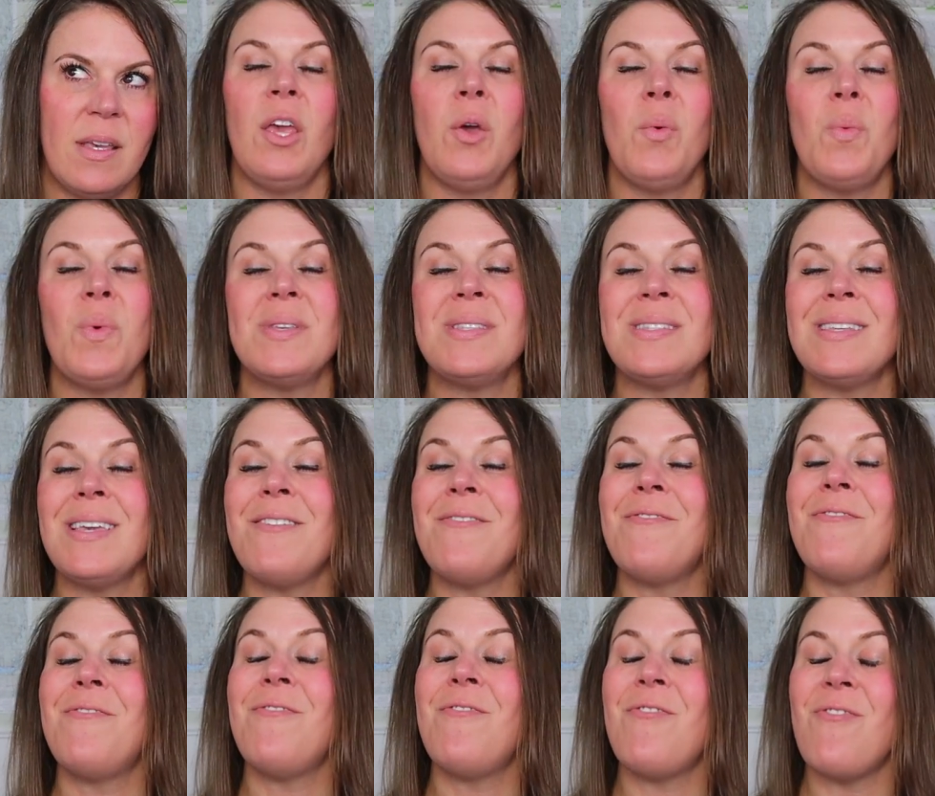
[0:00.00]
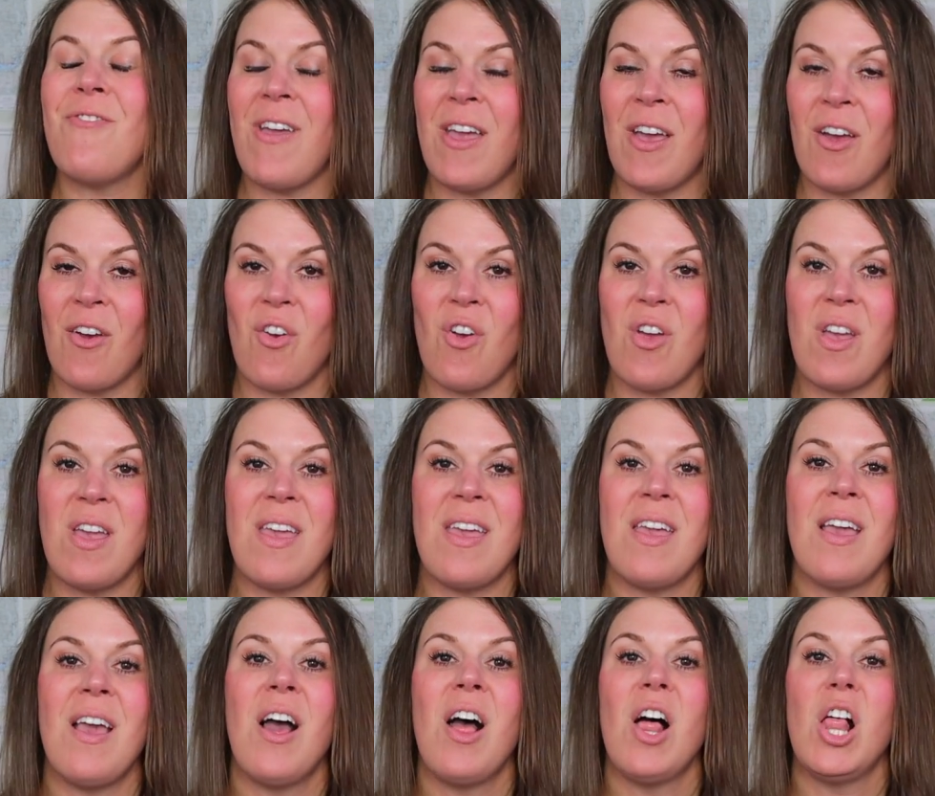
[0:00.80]
It was a
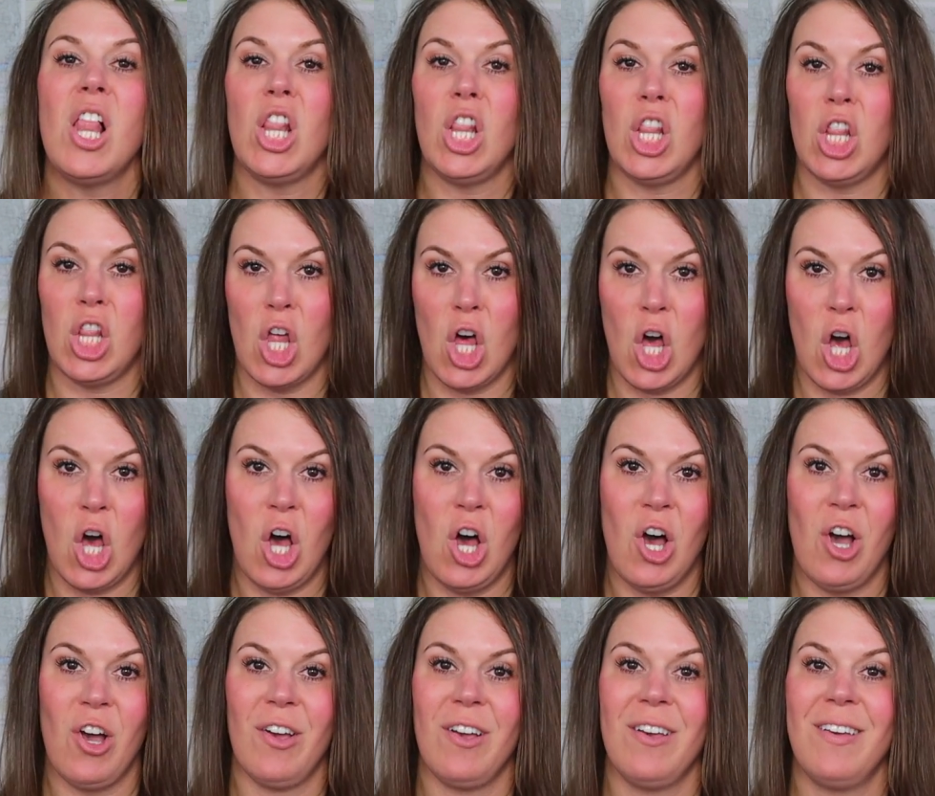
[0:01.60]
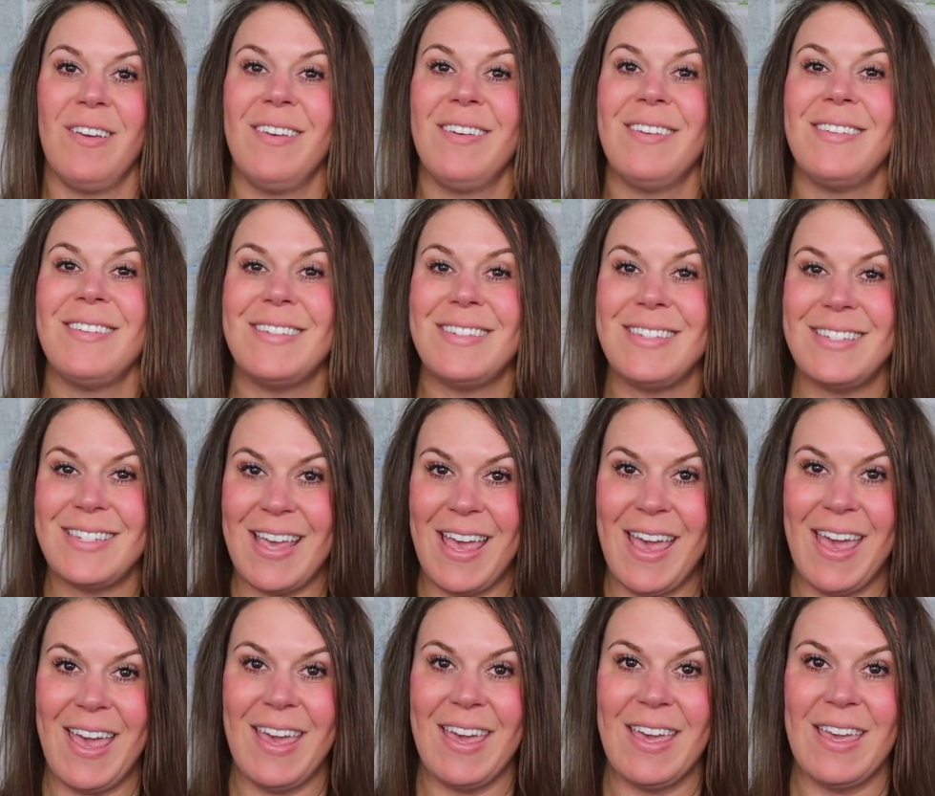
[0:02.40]
very long
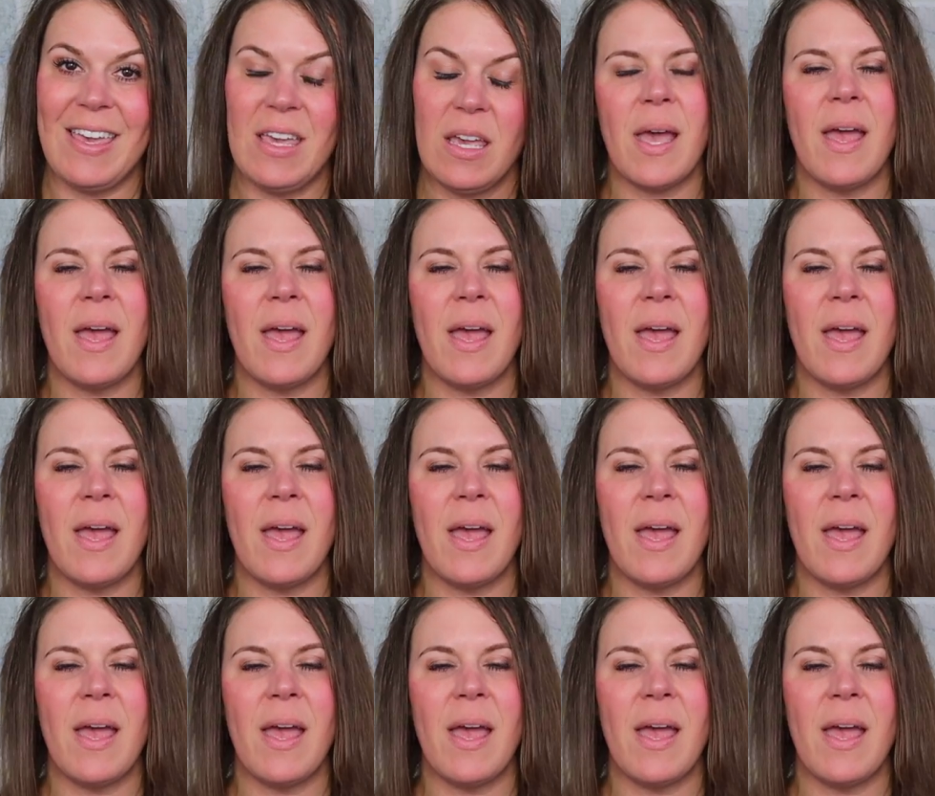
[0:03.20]
day.